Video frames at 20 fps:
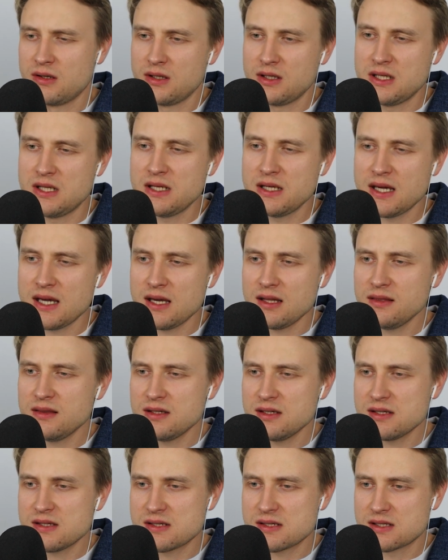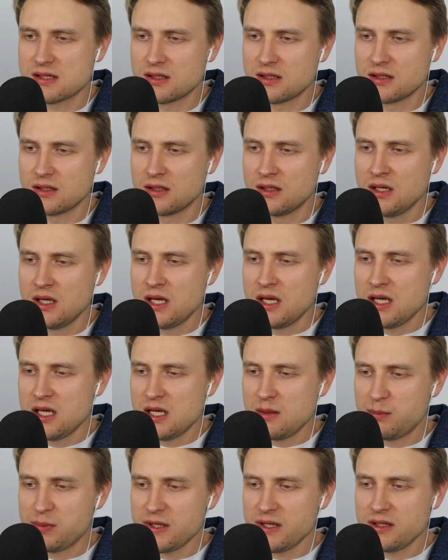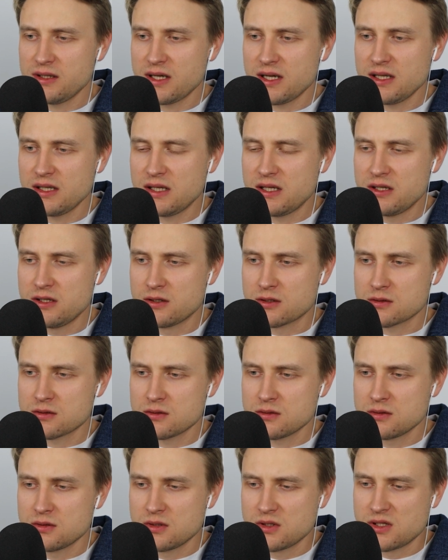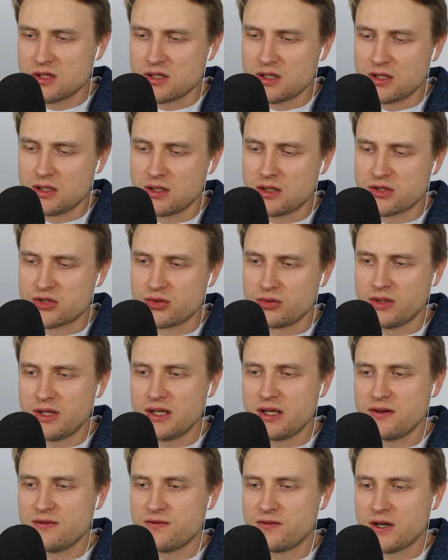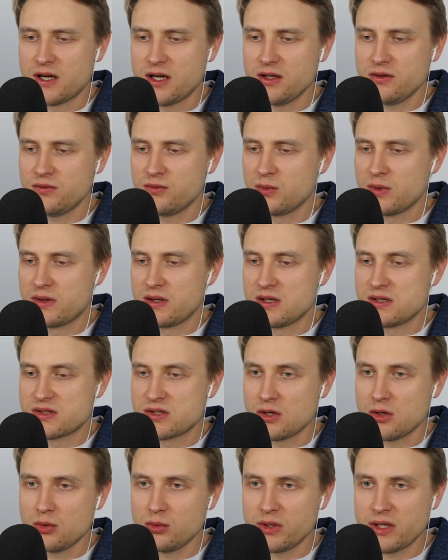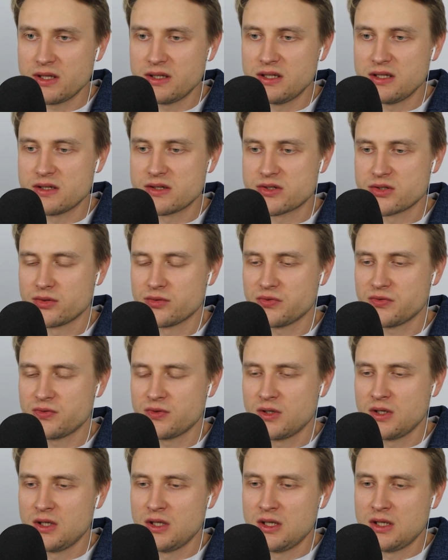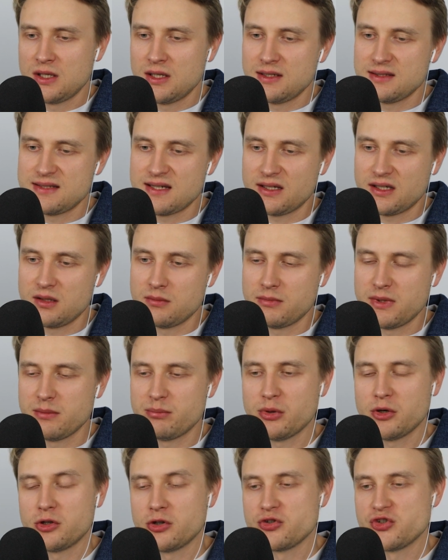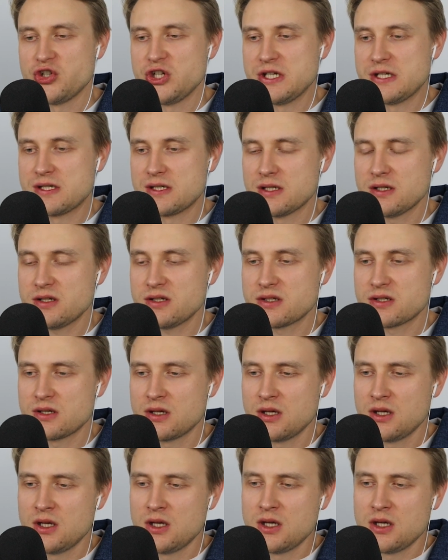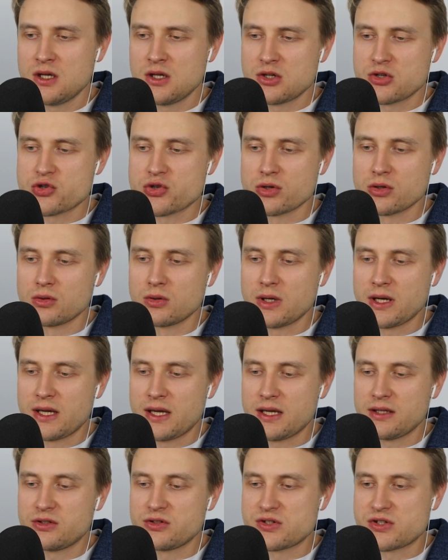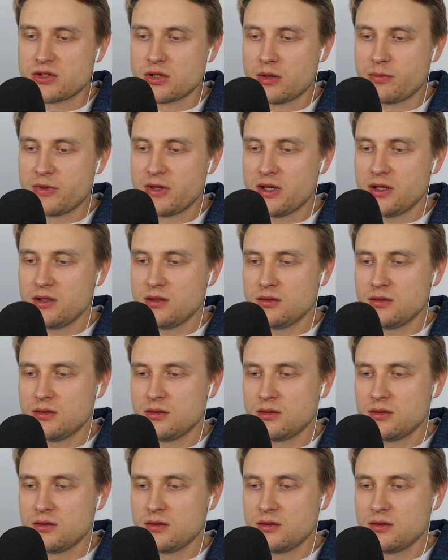He had this, he played knight here, so knight e5, with his own ideas of attacking my pawn on g6. So I had to stop that.